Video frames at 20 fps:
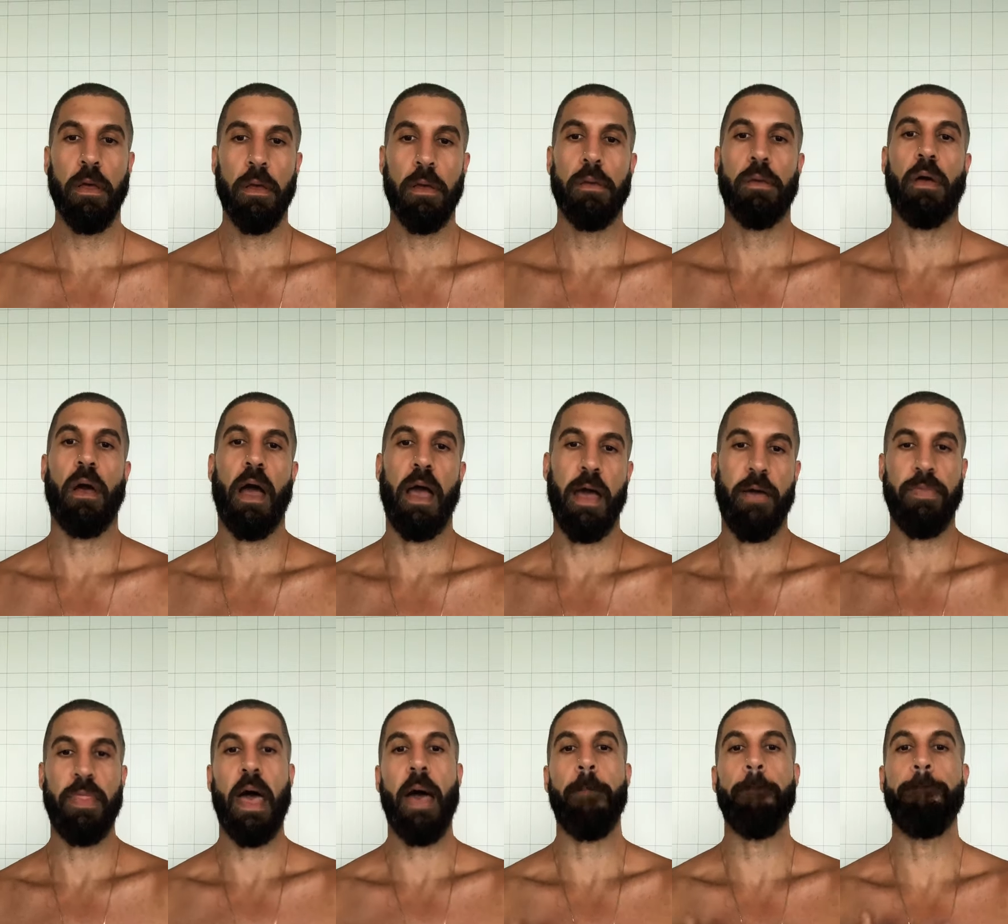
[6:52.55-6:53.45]
I have
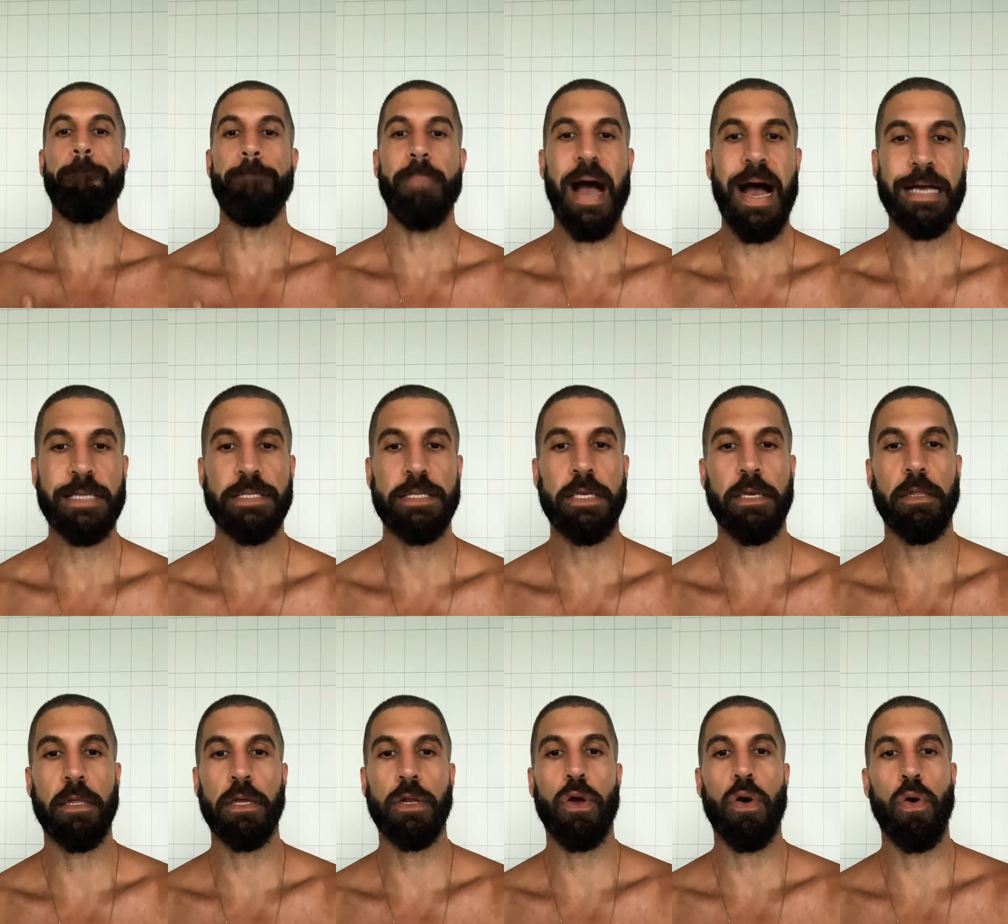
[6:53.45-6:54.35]
that
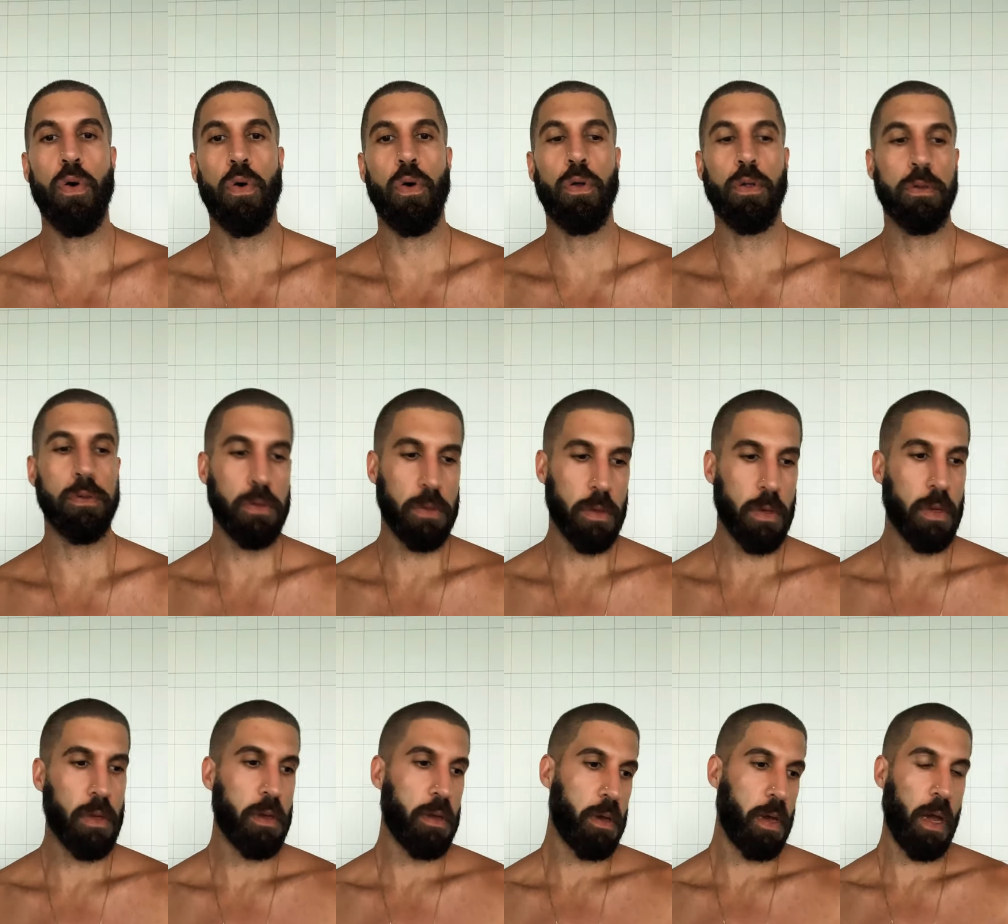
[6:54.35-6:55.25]
masculine hold,
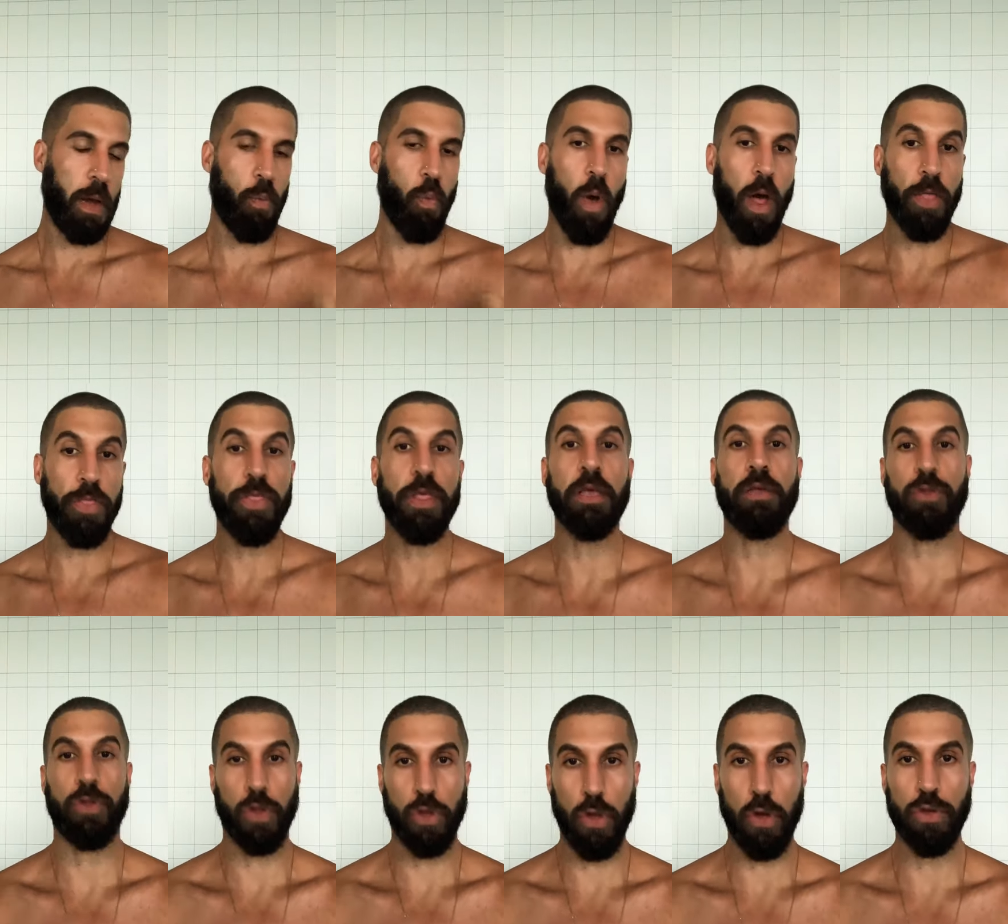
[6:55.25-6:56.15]
I want things
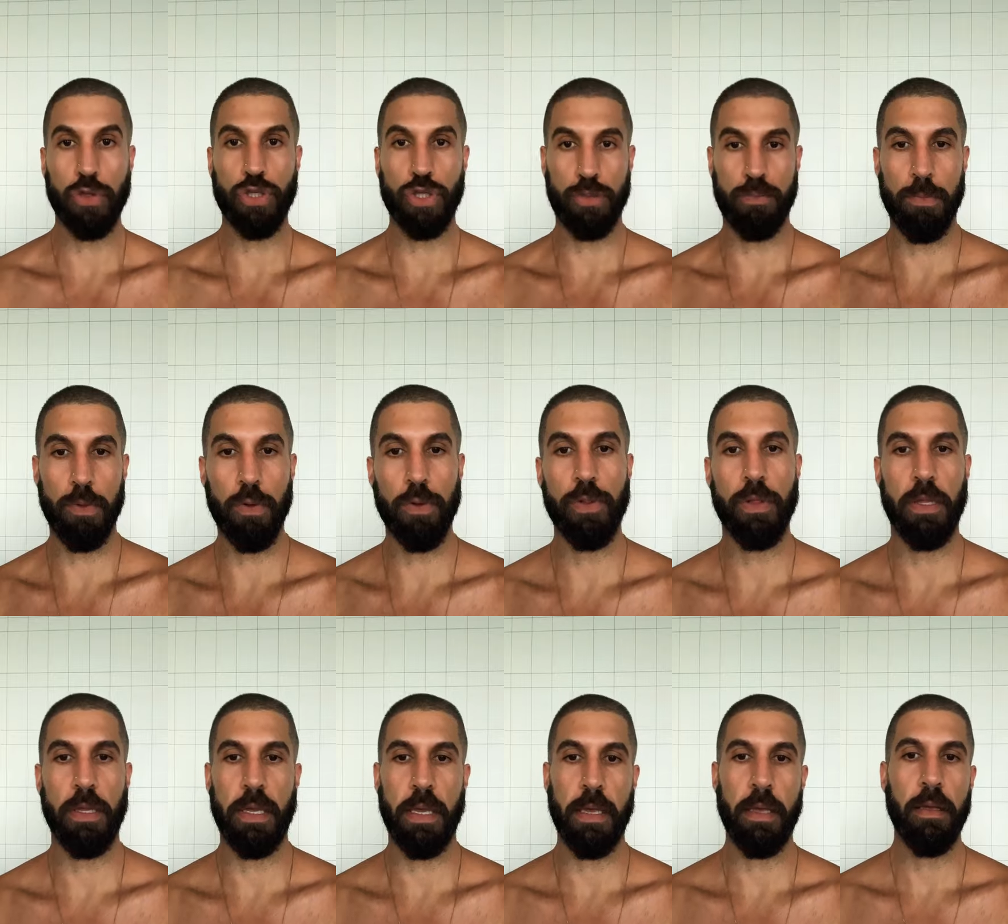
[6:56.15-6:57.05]
to go
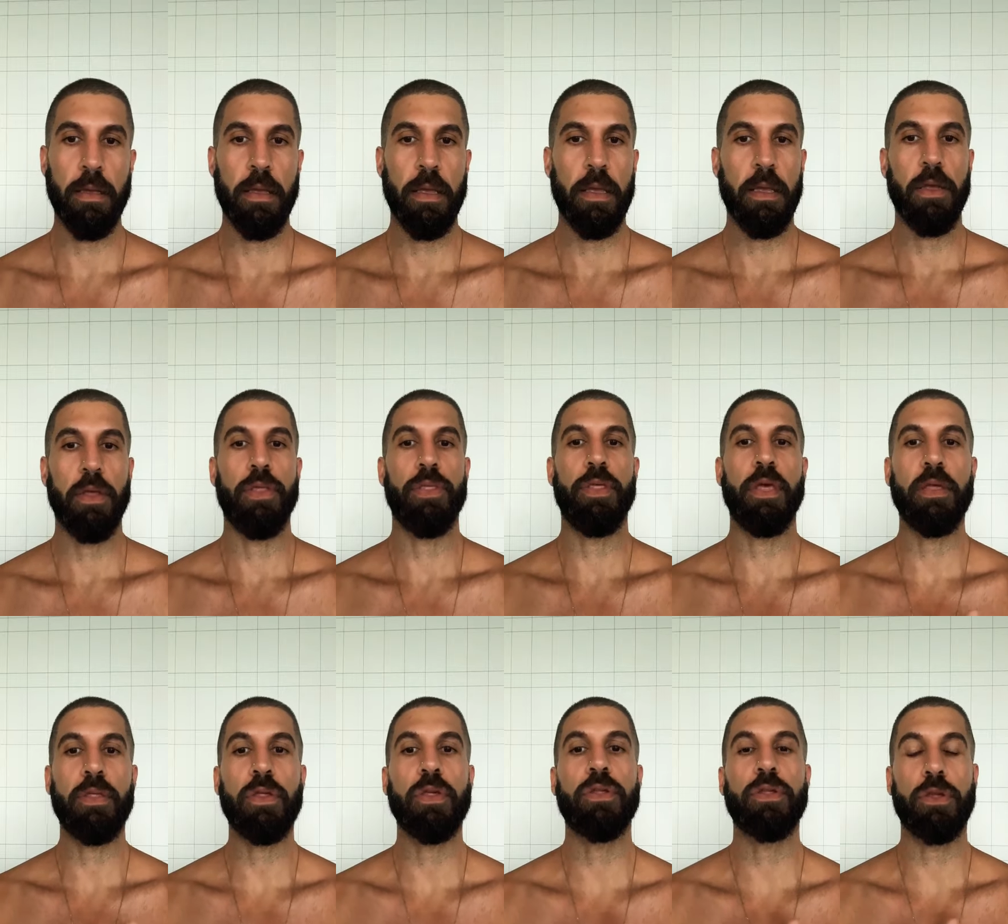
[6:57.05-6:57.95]
smoothly.
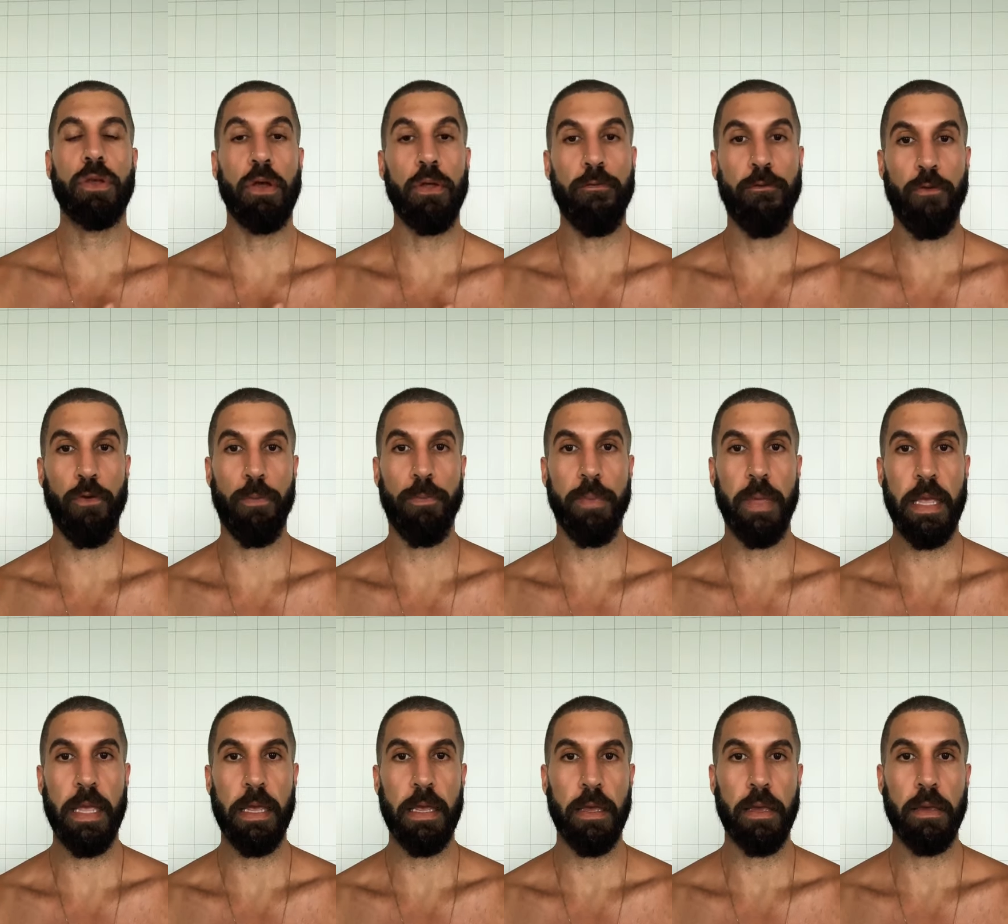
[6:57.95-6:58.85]
This is good for me,